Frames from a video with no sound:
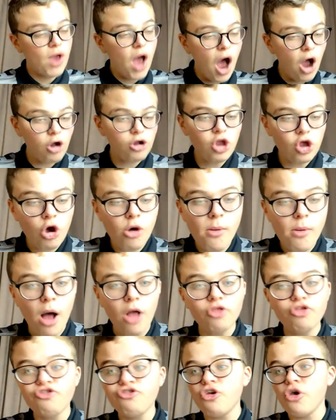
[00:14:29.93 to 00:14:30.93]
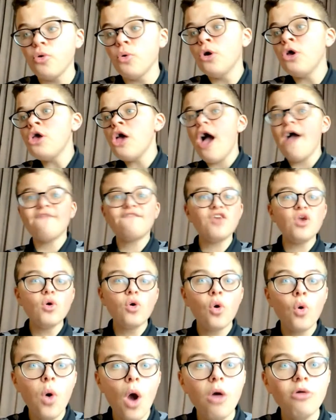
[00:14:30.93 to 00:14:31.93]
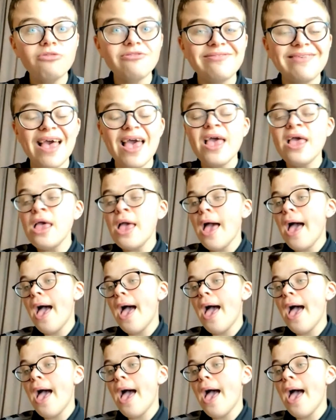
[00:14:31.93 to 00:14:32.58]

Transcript: We are going to come on to a few quotes that